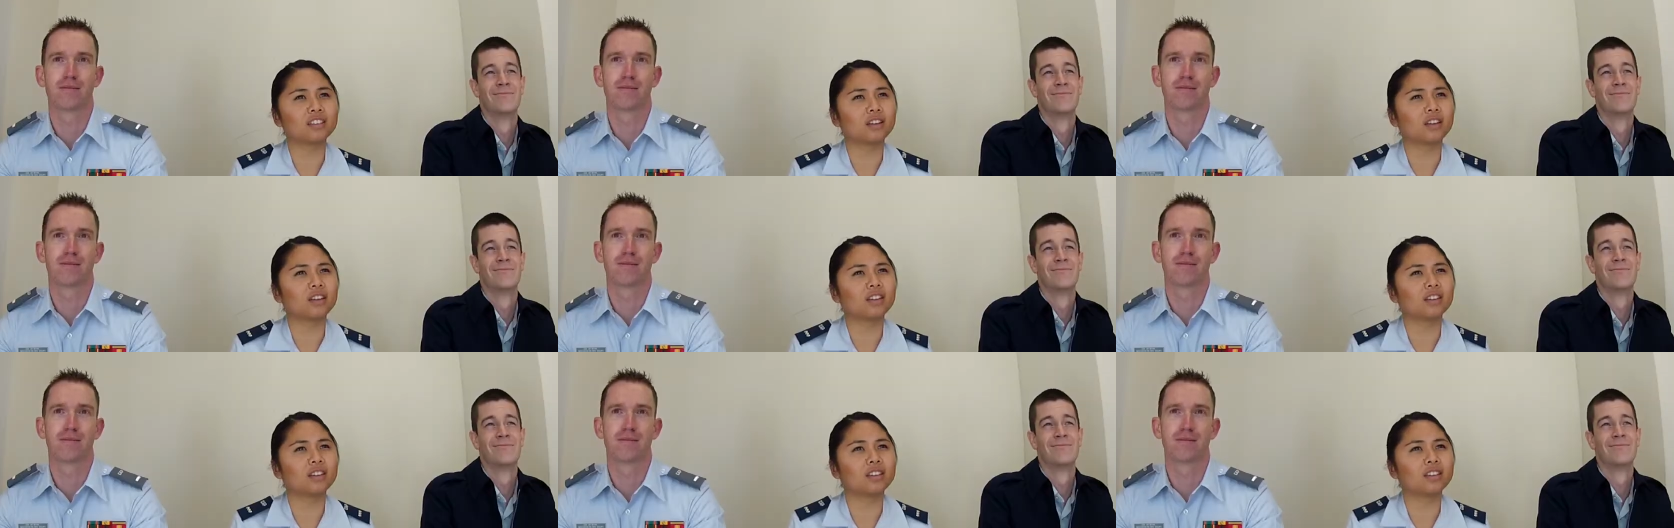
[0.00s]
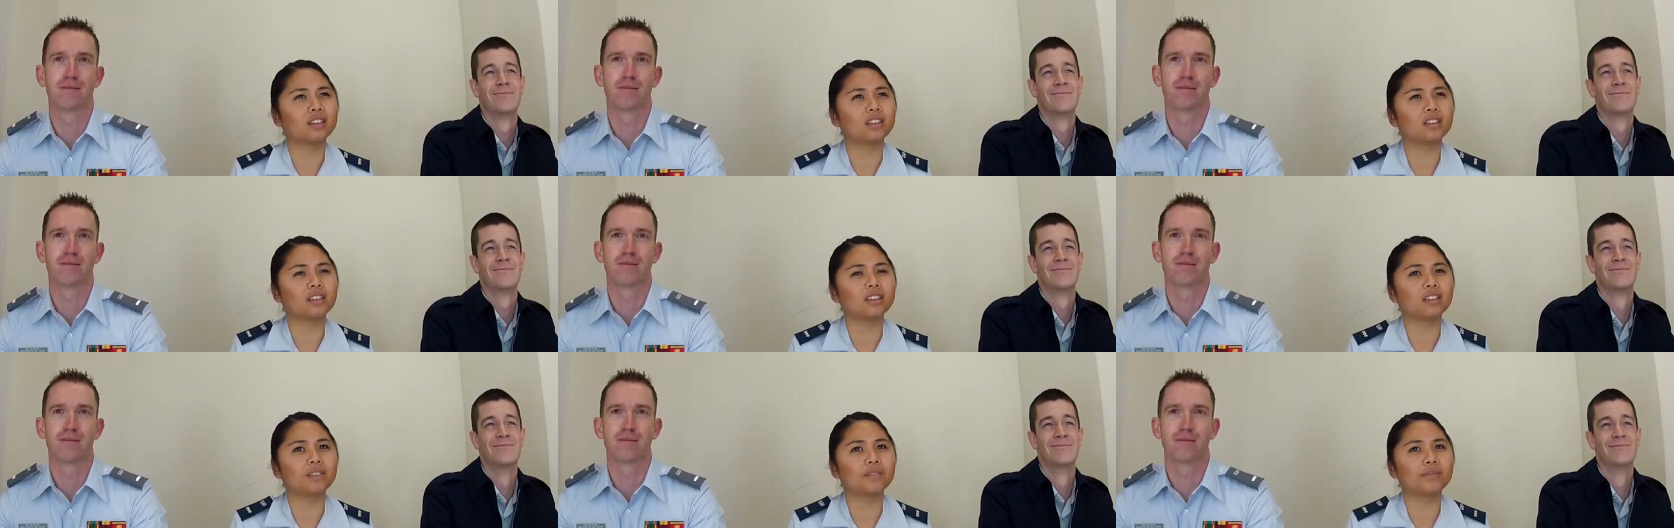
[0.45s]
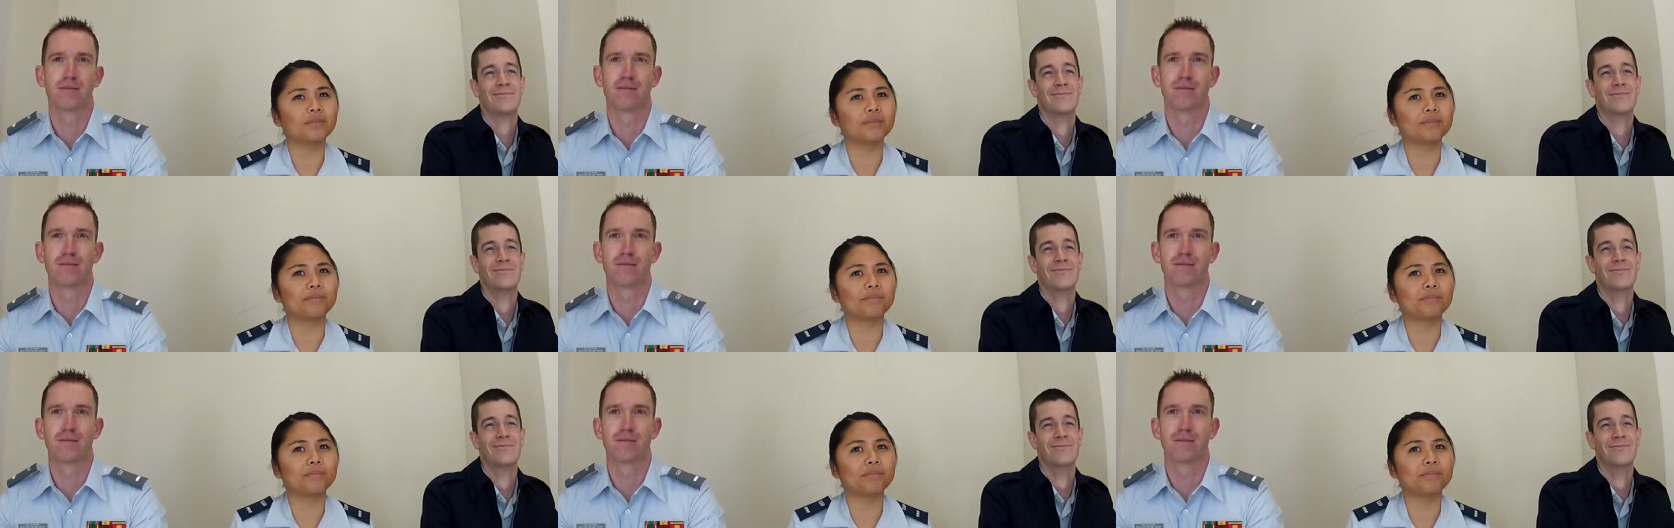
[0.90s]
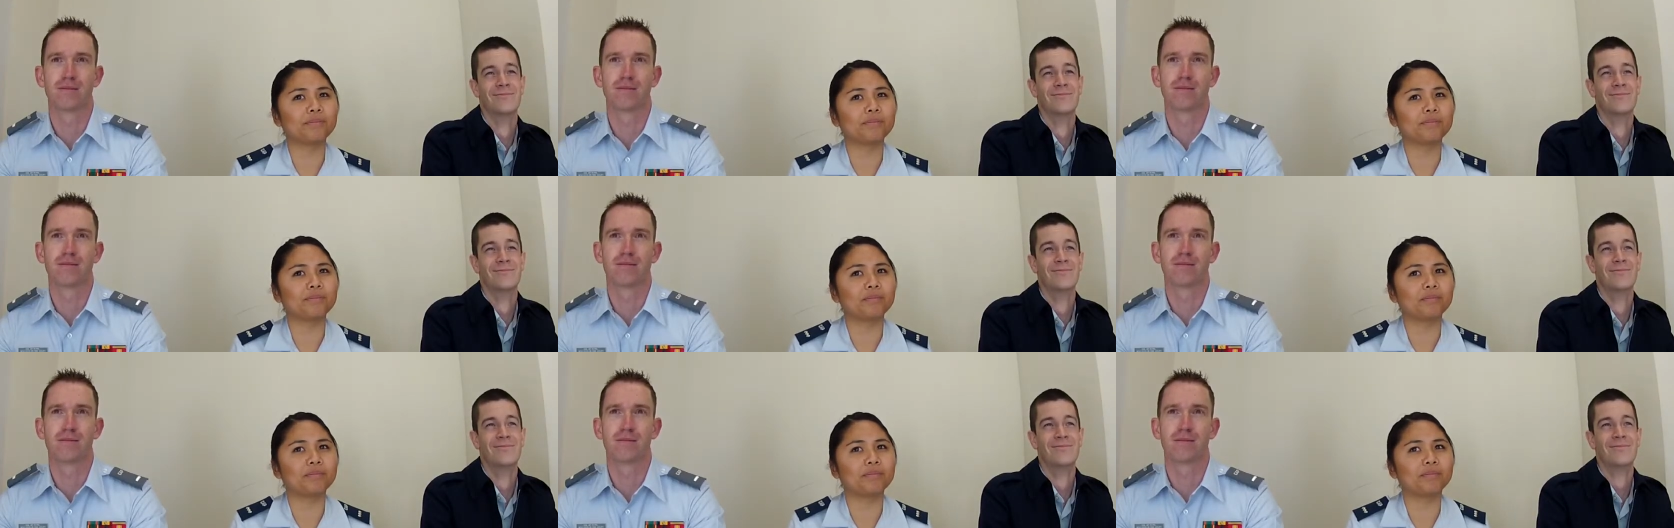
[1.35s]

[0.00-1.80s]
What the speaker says: (silence)